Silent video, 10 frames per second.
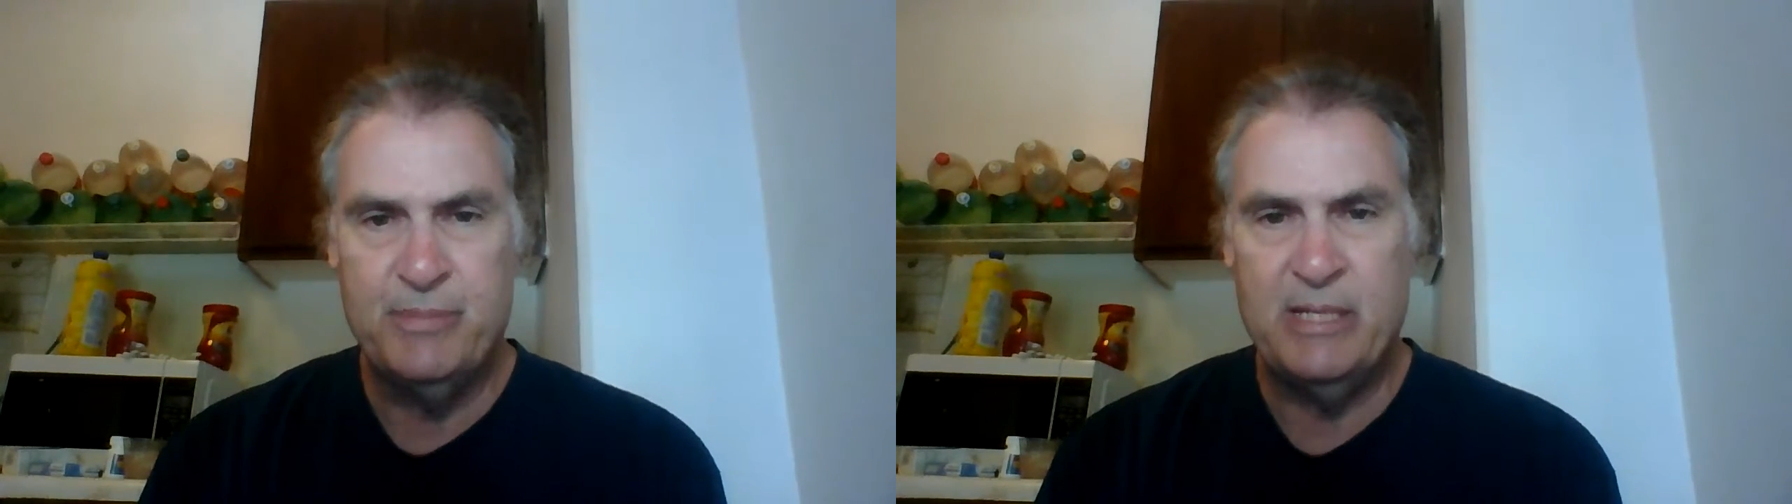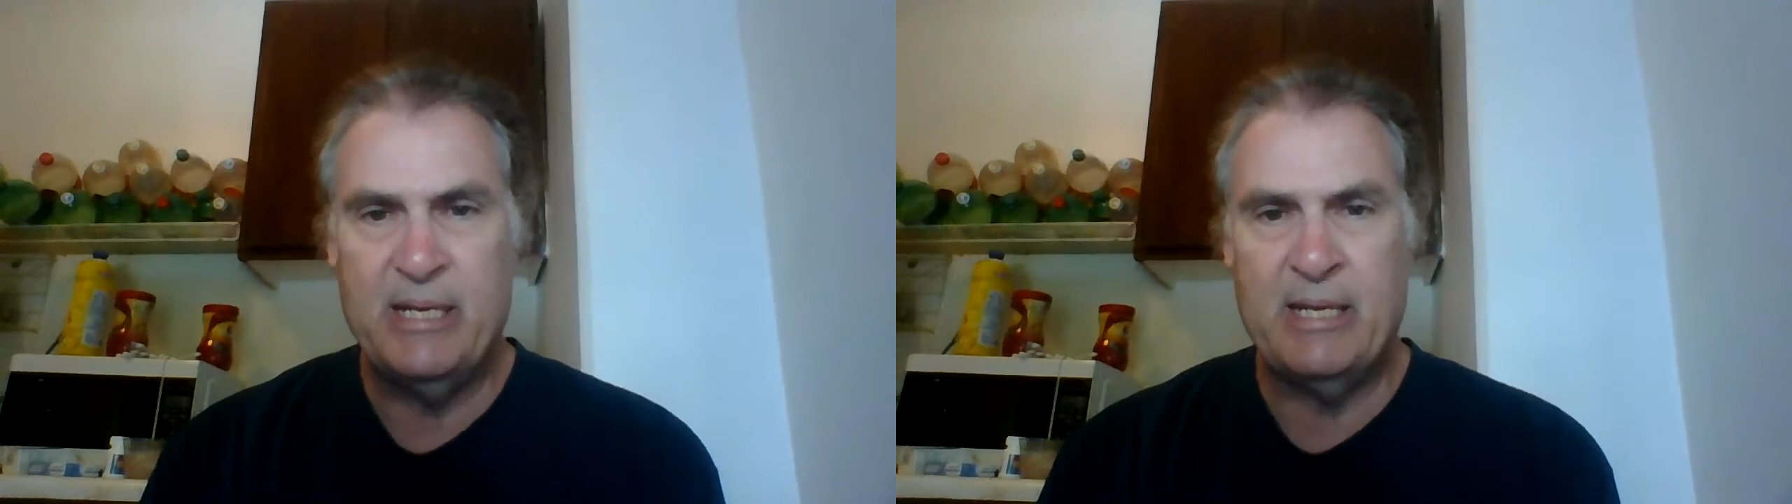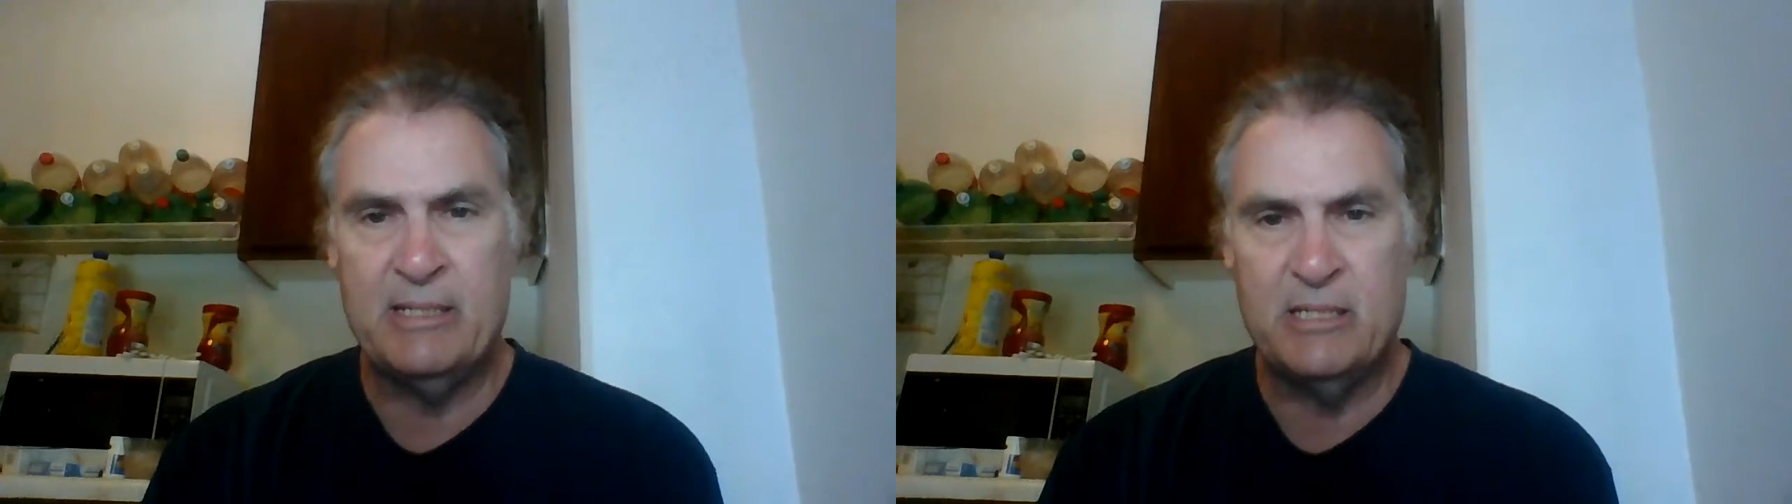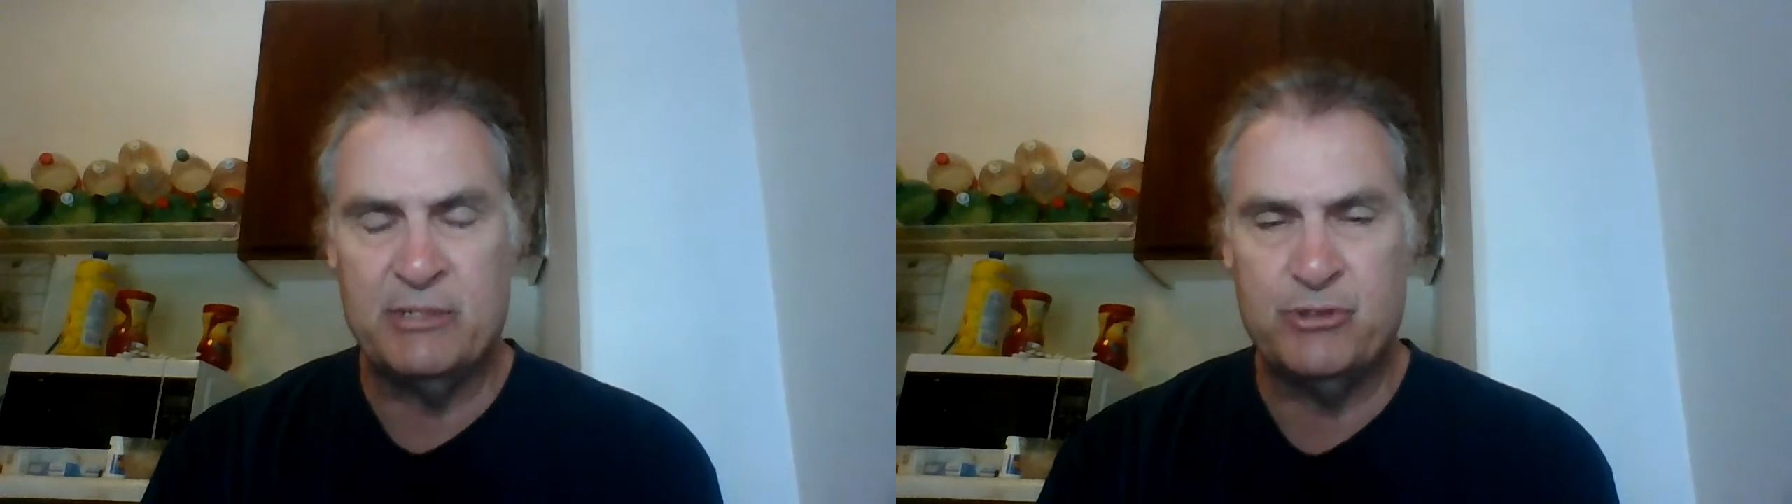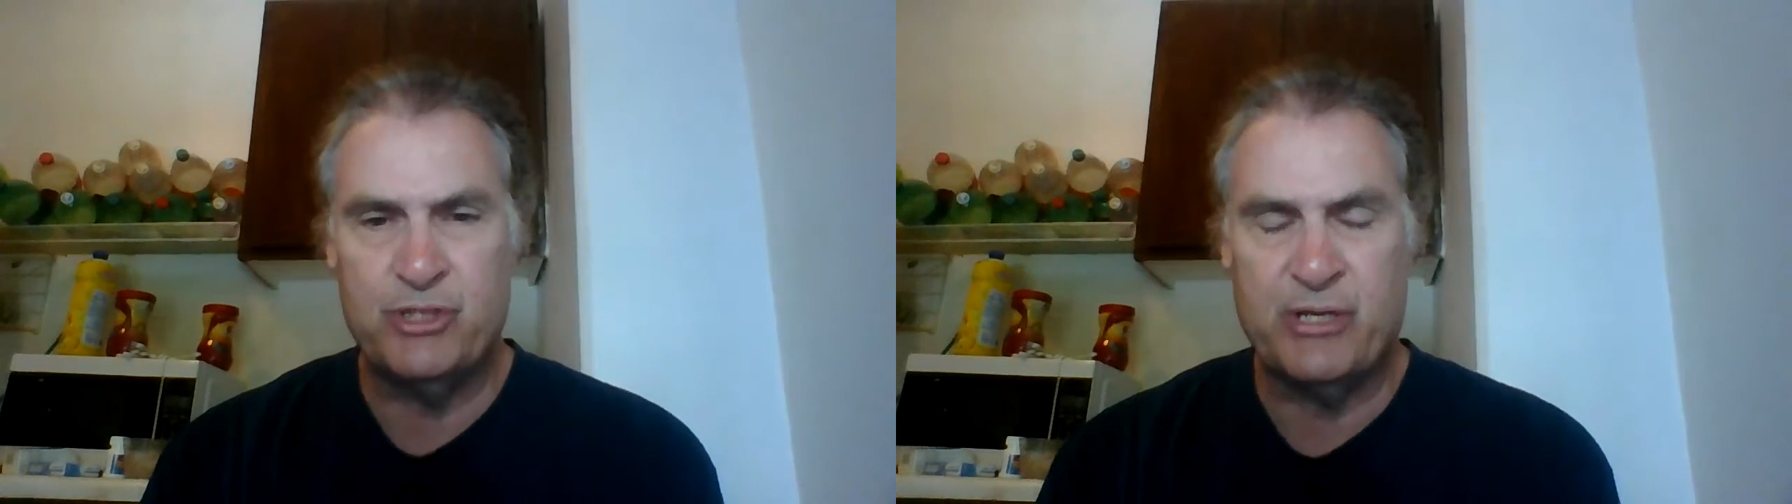and I had
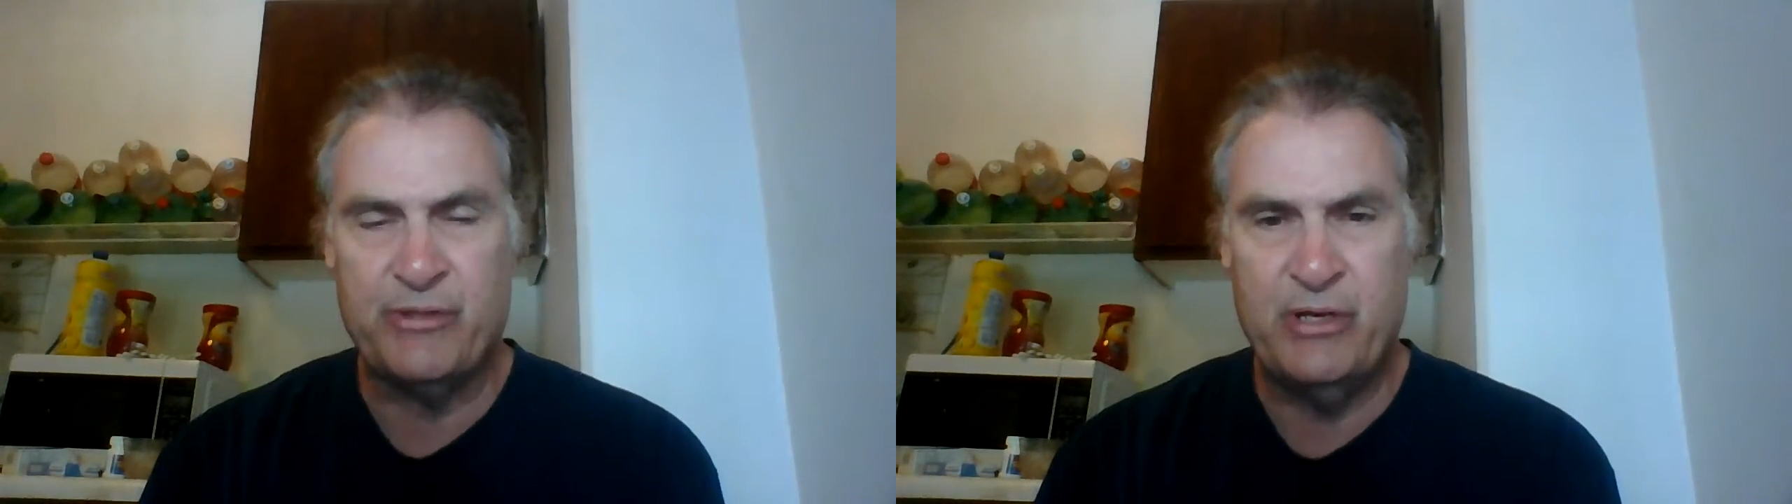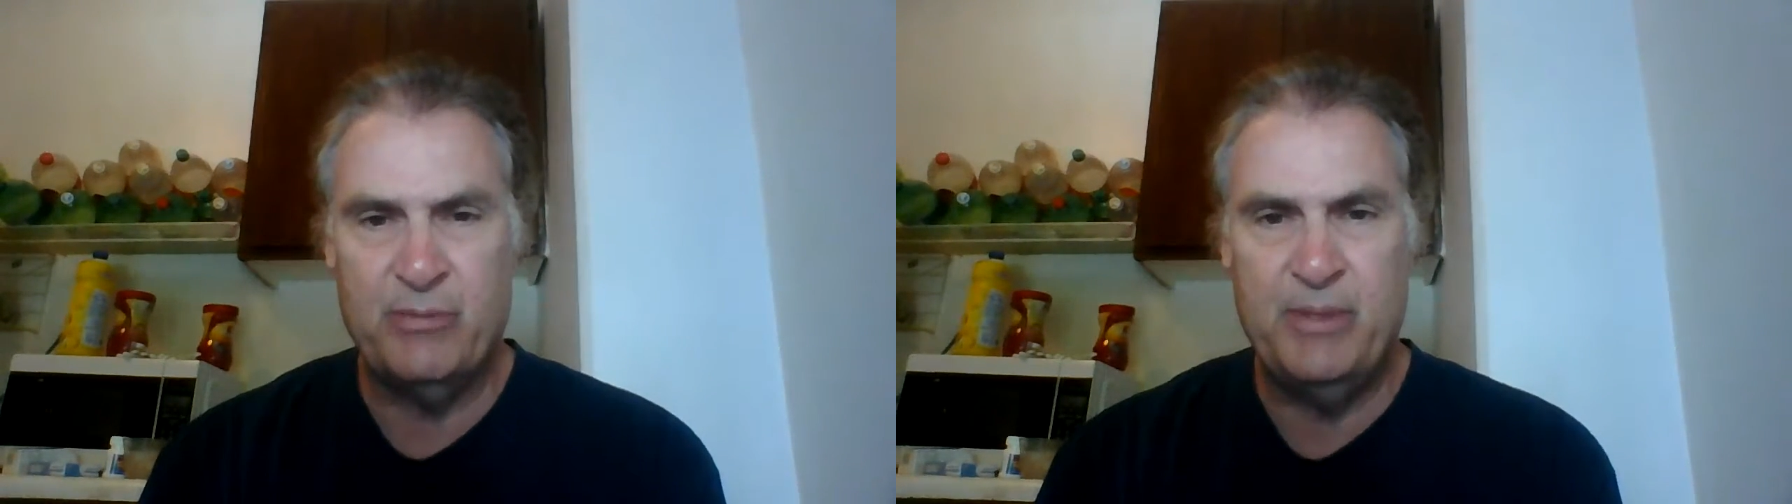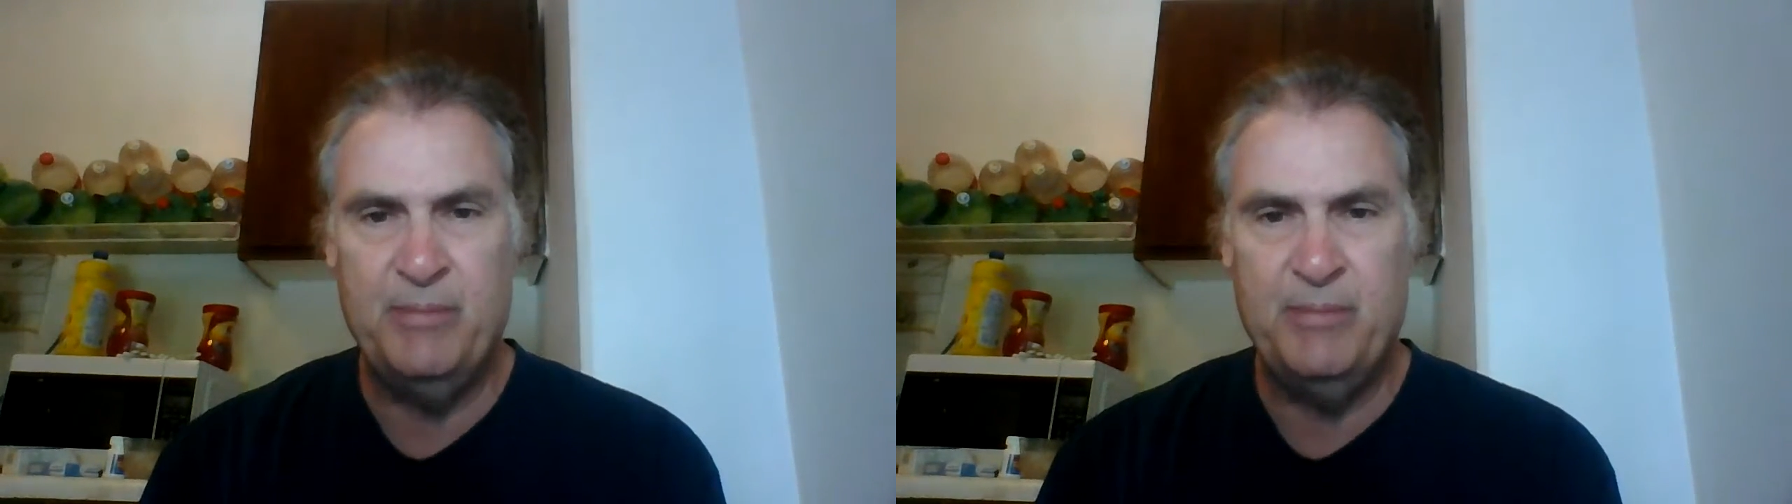electroshock therapy.